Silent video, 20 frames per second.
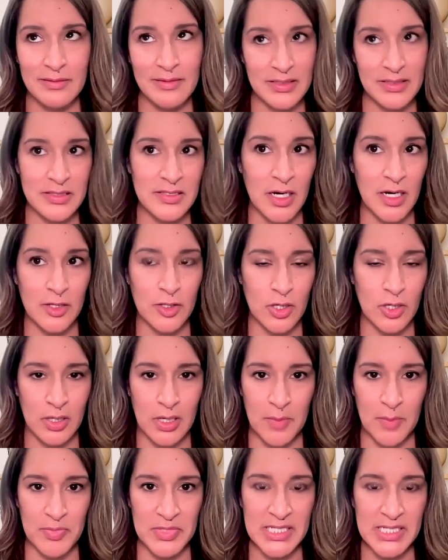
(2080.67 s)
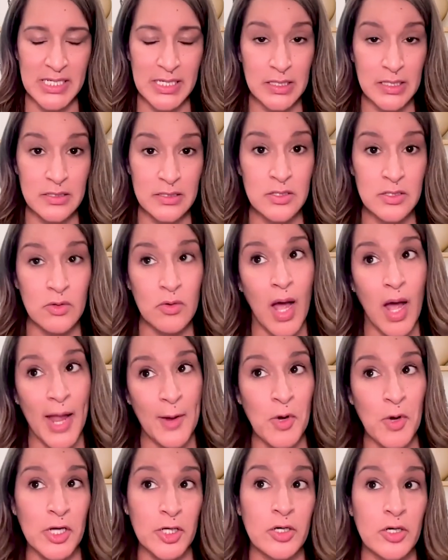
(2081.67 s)
That's not her cup of tea. So
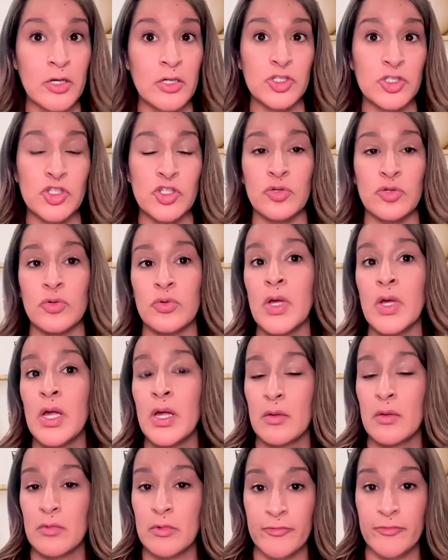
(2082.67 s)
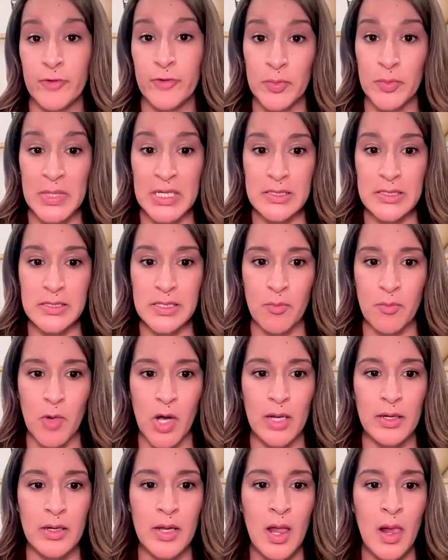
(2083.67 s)
I want her to refer me to
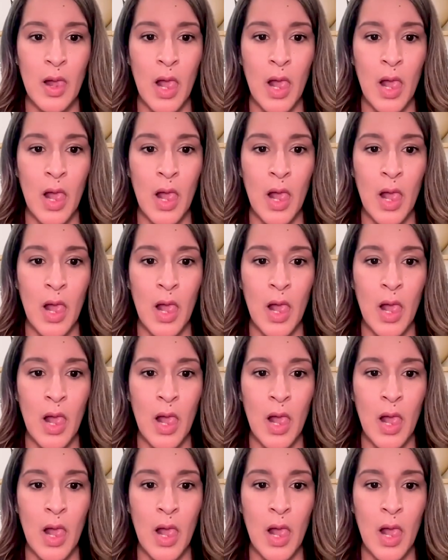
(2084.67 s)
someone.